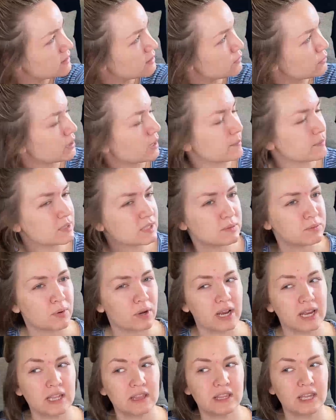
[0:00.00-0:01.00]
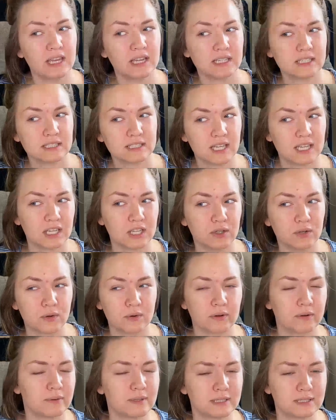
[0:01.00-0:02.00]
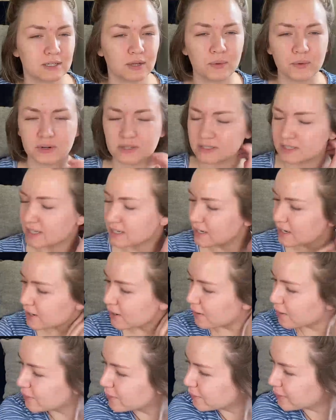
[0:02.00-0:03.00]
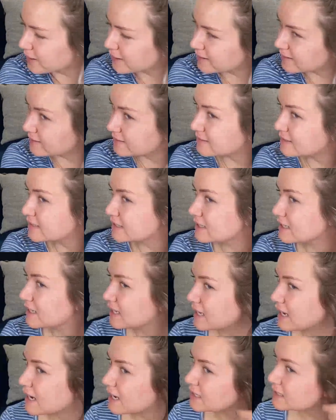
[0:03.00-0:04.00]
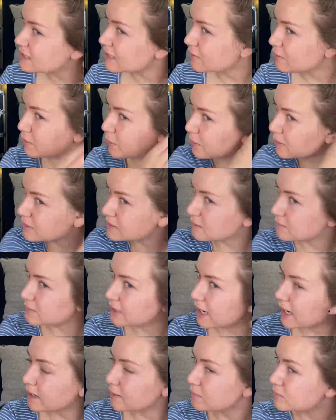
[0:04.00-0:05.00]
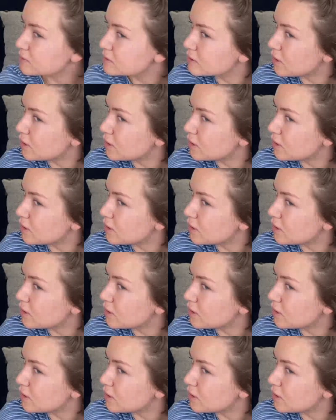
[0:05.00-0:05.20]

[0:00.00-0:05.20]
when I'm spraying things, like, you don't always know where it's gonna go and it gets everywhere sometimes.